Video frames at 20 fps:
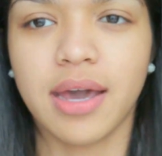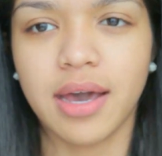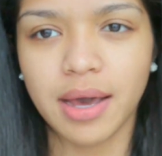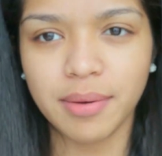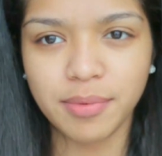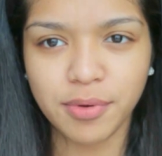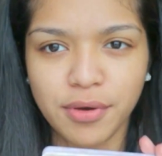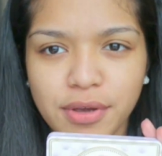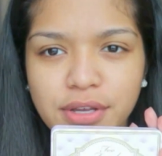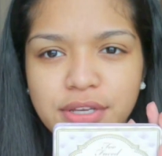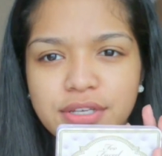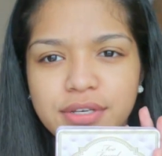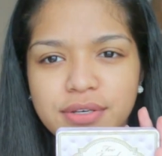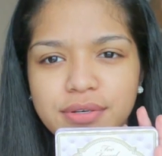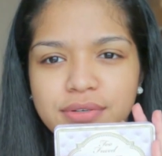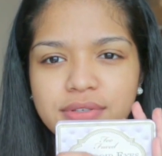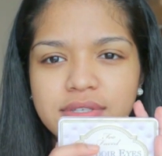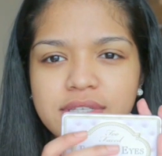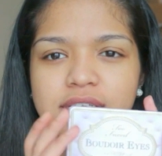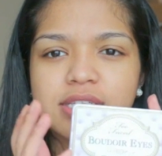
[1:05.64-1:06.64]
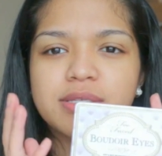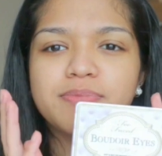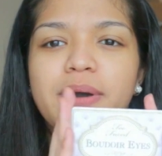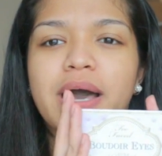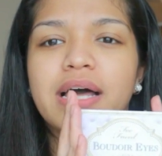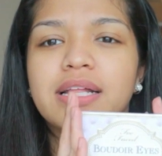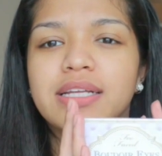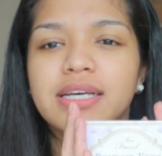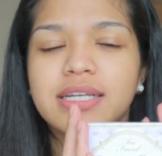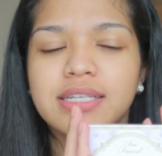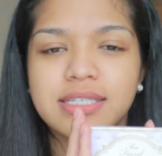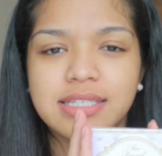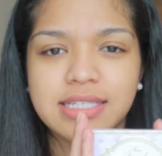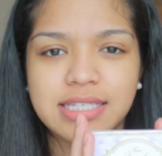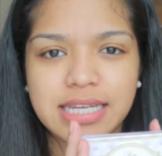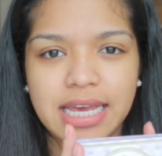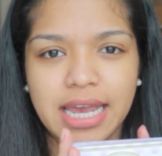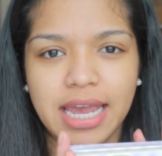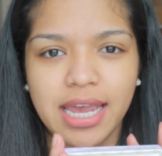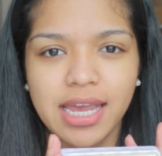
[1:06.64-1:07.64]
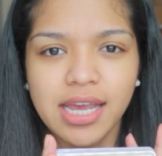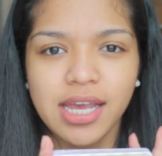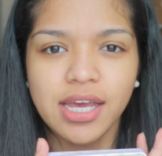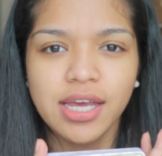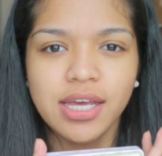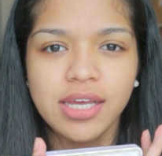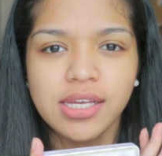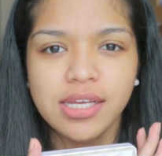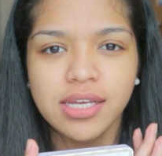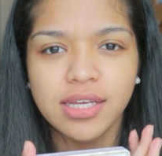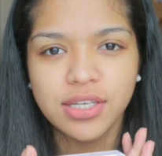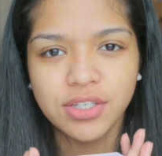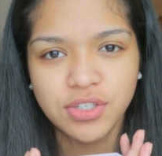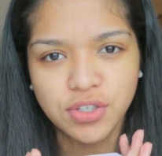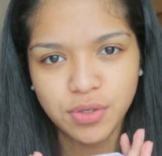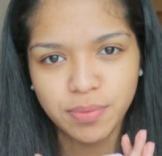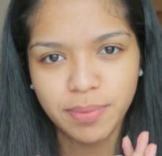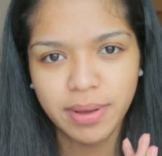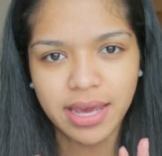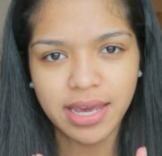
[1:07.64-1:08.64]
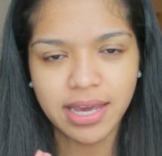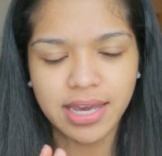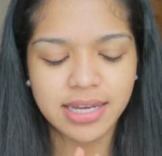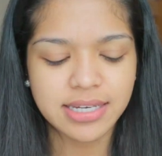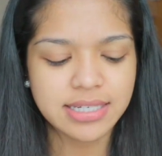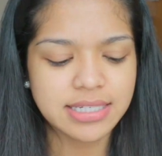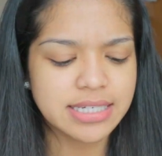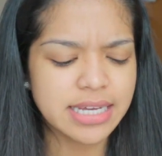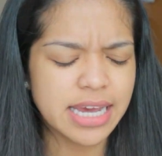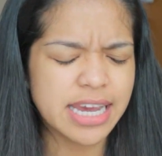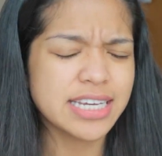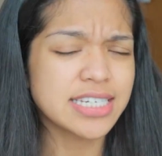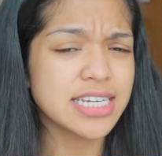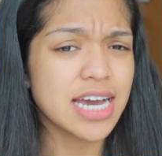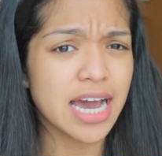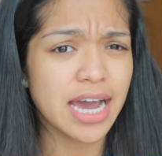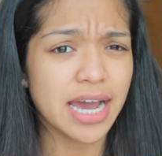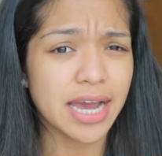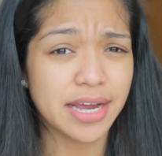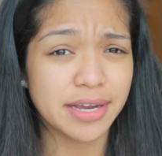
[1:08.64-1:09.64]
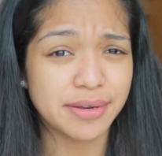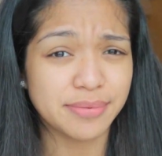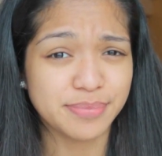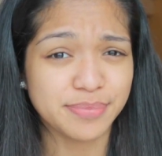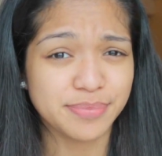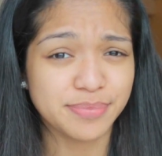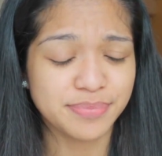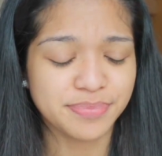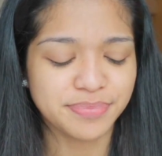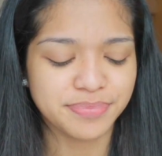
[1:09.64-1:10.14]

Yeah, I'm going to use this palette today to make a daytime